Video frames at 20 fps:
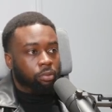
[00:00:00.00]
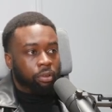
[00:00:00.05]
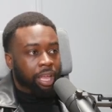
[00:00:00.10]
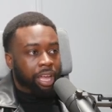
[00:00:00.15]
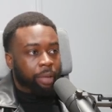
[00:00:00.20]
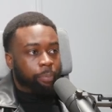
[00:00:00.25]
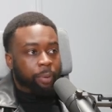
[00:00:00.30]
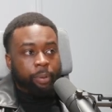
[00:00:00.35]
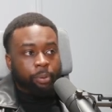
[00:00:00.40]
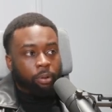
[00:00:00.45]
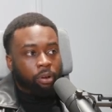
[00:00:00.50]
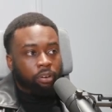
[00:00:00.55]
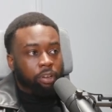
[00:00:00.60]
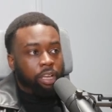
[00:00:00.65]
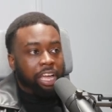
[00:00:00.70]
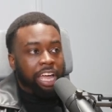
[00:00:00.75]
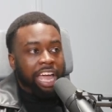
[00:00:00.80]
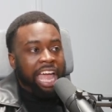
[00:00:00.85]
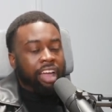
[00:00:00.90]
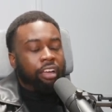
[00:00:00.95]
Like, people
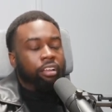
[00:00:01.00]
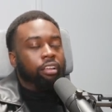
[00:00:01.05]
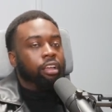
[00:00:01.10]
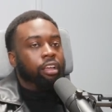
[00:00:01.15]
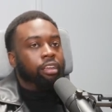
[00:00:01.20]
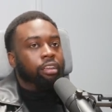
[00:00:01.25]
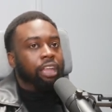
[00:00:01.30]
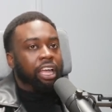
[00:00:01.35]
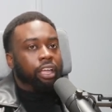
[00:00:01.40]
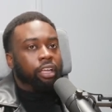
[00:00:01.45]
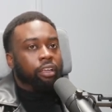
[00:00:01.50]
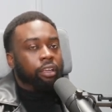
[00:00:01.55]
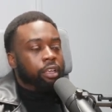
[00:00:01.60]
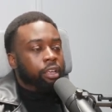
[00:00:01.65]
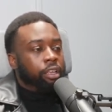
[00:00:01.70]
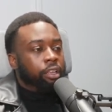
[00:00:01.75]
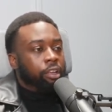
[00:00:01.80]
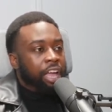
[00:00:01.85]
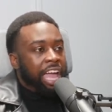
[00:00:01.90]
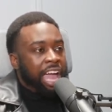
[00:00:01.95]
don't, like,
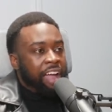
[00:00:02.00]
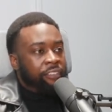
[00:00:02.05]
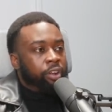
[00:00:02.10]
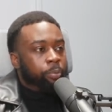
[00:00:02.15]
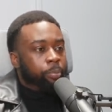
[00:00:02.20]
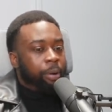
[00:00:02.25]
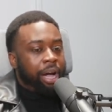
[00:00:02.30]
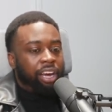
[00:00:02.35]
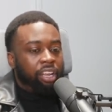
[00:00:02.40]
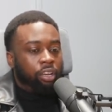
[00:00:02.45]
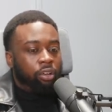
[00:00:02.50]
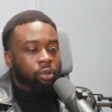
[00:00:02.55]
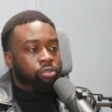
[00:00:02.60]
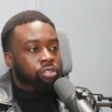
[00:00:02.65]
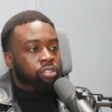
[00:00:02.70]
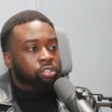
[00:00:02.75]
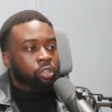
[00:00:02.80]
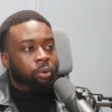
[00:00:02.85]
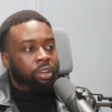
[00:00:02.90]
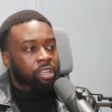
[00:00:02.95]
everybody
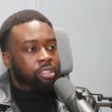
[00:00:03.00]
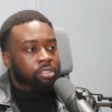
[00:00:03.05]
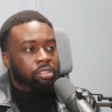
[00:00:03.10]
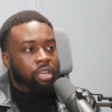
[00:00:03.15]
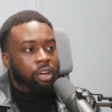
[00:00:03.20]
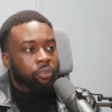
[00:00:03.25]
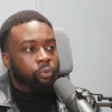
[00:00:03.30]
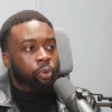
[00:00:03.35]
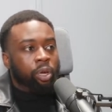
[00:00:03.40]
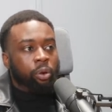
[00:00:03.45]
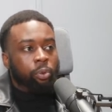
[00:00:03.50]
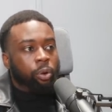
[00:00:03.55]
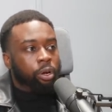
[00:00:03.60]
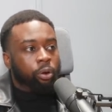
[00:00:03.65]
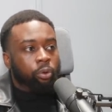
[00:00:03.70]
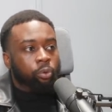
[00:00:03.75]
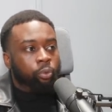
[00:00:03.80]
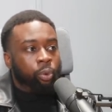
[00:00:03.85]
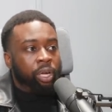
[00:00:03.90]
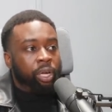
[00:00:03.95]
who's doing stuff, we
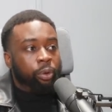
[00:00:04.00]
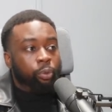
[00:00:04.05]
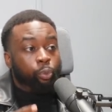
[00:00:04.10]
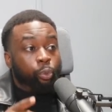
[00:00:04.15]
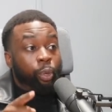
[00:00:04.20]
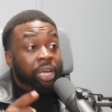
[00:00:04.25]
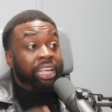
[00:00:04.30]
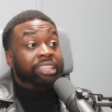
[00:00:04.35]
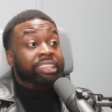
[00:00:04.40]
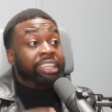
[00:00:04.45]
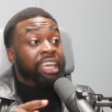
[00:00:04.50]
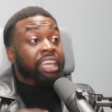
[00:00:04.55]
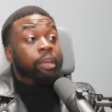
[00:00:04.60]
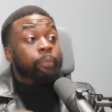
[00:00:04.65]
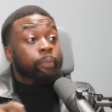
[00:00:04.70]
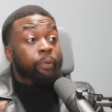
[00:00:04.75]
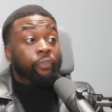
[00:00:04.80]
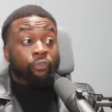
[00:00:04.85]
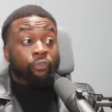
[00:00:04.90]
did it